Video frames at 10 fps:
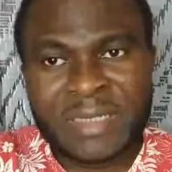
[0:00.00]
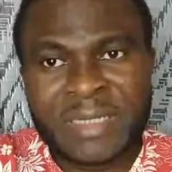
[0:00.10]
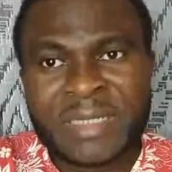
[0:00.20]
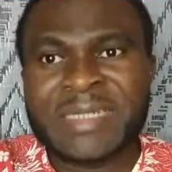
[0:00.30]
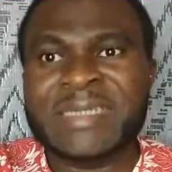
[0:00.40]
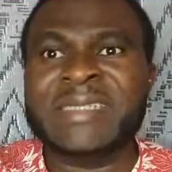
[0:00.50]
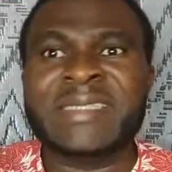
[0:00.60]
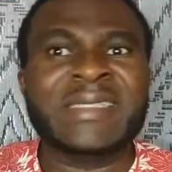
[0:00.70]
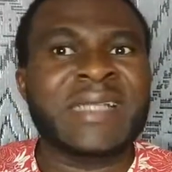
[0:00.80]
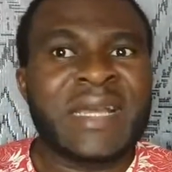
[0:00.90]
It is the
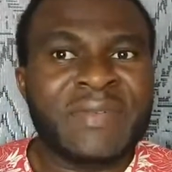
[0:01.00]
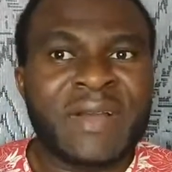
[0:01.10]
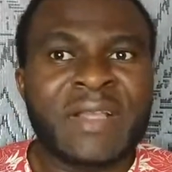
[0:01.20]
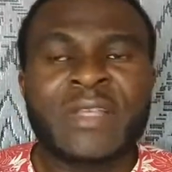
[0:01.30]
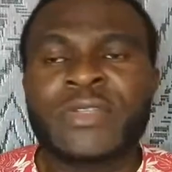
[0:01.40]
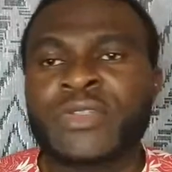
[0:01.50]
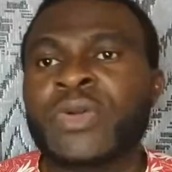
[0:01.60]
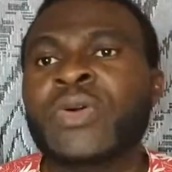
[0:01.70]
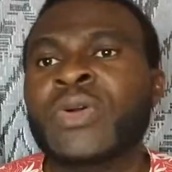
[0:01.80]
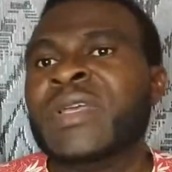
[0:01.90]
driver.
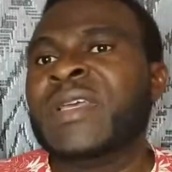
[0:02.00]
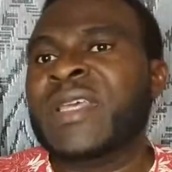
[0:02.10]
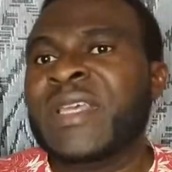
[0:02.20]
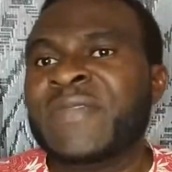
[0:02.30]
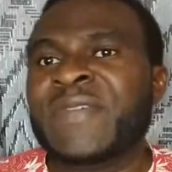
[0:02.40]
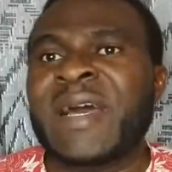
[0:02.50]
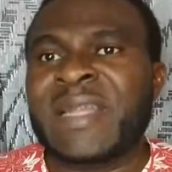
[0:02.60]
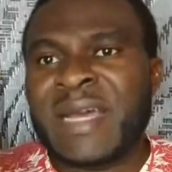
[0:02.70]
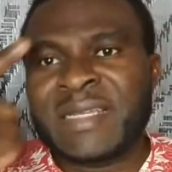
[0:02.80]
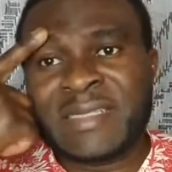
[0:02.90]
So if an
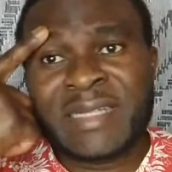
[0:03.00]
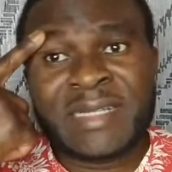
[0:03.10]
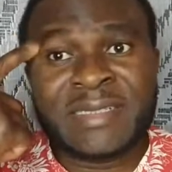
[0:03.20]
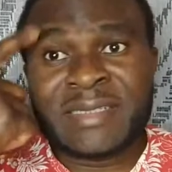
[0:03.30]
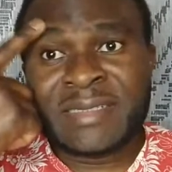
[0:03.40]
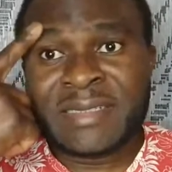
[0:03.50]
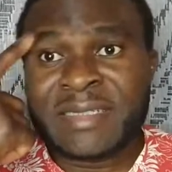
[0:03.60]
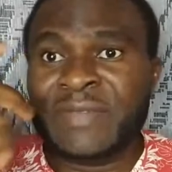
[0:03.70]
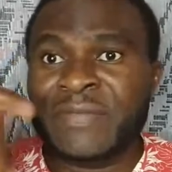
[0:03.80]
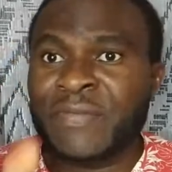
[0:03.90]
accident
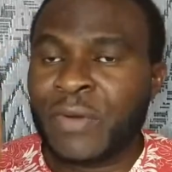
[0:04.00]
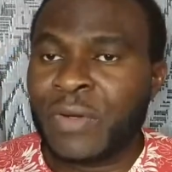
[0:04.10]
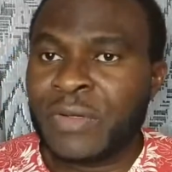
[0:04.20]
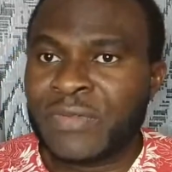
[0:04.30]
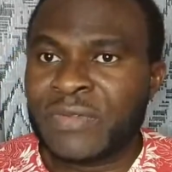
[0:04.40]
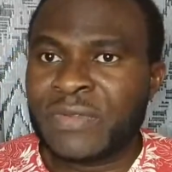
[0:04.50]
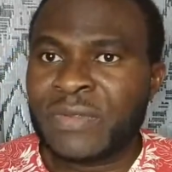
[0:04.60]
involves